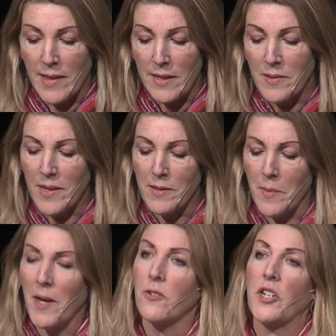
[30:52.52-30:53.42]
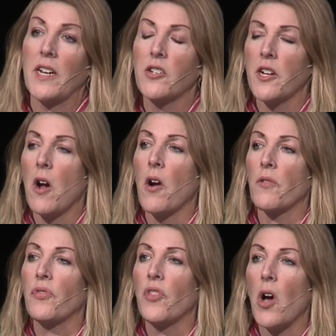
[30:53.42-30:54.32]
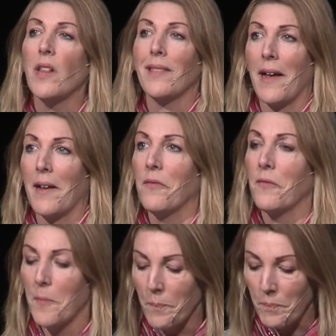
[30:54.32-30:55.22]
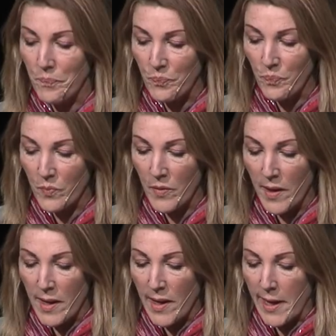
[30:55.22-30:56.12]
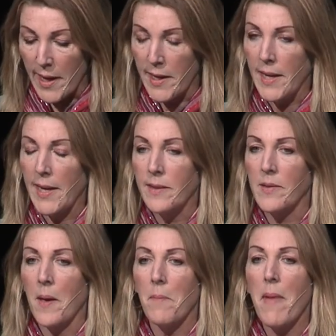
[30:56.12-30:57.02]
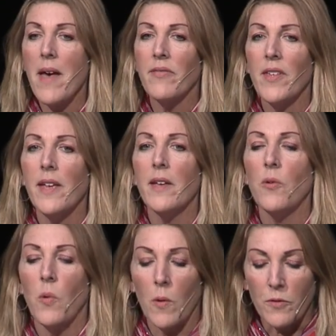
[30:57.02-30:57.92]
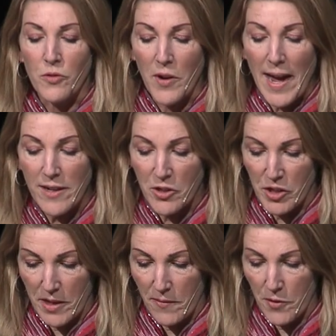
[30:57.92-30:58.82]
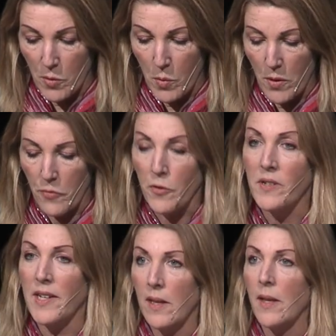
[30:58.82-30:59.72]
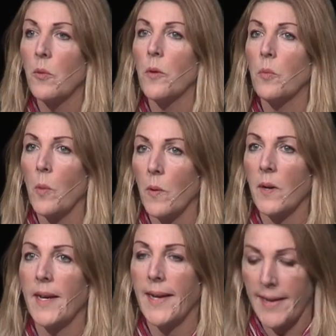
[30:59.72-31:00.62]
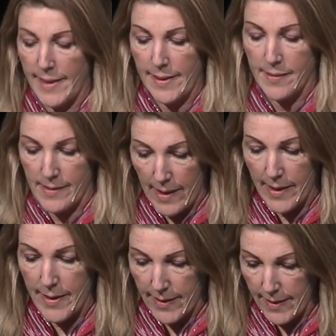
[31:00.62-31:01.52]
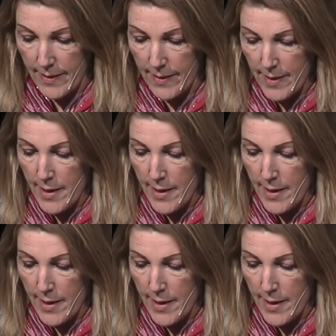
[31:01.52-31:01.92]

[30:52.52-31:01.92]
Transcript: This is about changing our thought life. And it's a method or strategy, if you will, for dealing with worry and anxiety.